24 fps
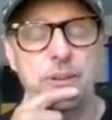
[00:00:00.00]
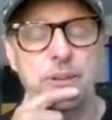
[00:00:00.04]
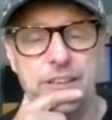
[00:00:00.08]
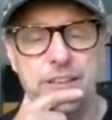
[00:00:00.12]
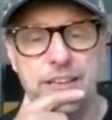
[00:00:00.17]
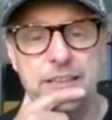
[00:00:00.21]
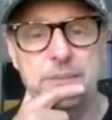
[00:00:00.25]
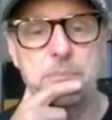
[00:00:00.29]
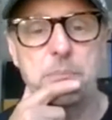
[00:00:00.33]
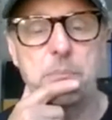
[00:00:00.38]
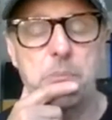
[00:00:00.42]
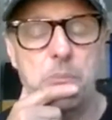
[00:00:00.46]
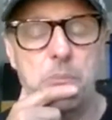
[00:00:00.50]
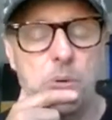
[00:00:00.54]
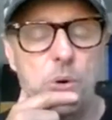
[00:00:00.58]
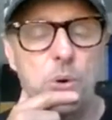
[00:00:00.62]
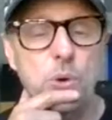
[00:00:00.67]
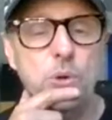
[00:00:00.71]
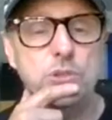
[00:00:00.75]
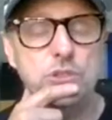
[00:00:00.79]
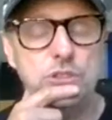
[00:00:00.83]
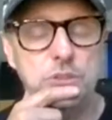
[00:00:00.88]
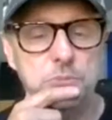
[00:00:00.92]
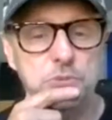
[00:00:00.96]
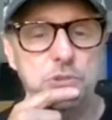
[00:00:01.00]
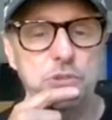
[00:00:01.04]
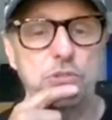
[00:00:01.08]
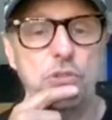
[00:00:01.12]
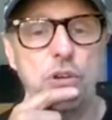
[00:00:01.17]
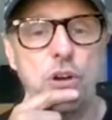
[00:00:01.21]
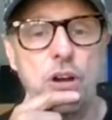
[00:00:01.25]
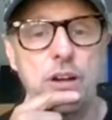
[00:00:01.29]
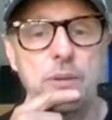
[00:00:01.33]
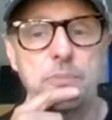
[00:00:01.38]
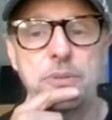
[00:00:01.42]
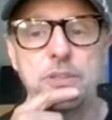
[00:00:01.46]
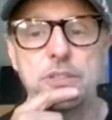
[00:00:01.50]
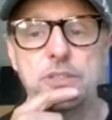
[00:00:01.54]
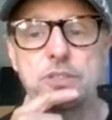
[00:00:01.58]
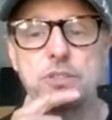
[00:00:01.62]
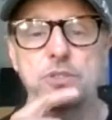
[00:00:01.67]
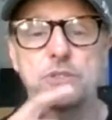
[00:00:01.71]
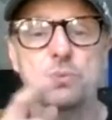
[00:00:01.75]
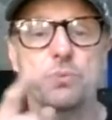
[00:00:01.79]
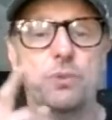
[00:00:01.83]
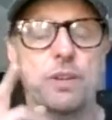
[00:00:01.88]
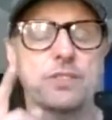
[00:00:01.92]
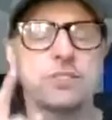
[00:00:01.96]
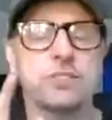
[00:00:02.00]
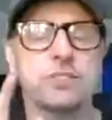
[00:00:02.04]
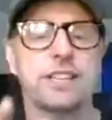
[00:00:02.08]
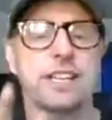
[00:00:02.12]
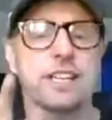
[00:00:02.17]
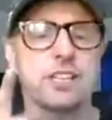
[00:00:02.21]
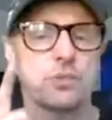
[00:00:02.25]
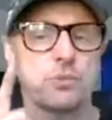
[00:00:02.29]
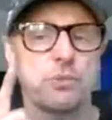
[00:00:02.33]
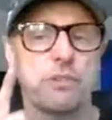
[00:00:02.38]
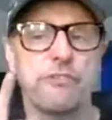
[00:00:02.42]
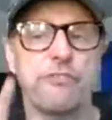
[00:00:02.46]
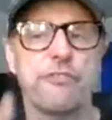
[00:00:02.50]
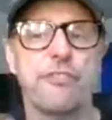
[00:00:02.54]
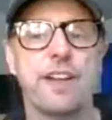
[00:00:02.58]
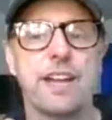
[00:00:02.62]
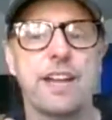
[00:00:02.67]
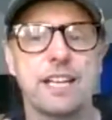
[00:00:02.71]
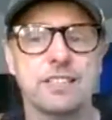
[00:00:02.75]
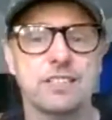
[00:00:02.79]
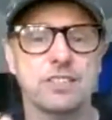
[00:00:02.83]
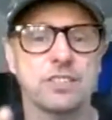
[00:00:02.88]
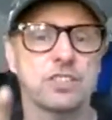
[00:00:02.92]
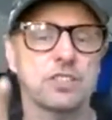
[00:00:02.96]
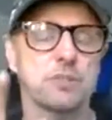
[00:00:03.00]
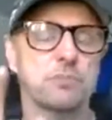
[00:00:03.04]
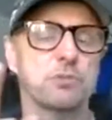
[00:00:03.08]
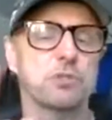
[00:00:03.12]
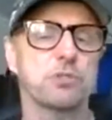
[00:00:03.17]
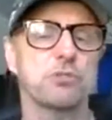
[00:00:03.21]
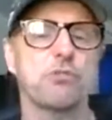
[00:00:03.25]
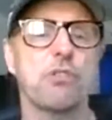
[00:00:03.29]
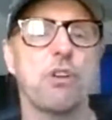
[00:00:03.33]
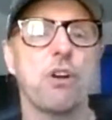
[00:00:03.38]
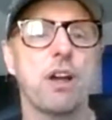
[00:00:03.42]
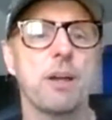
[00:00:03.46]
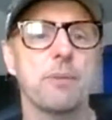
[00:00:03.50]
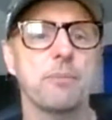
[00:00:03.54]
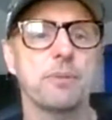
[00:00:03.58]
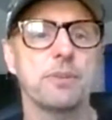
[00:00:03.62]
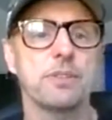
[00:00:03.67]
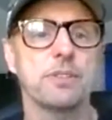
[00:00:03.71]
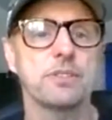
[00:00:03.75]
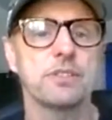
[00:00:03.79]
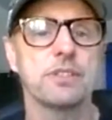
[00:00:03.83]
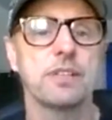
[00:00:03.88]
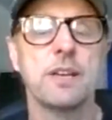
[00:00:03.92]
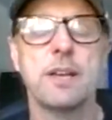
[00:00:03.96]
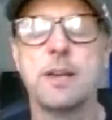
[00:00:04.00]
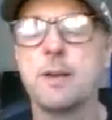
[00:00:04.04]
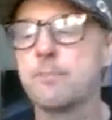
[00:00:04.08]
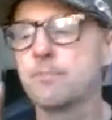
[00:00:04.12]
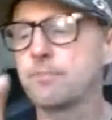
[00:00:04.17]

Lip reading: I need more subscribers, because once I get to 1,000 subscribers,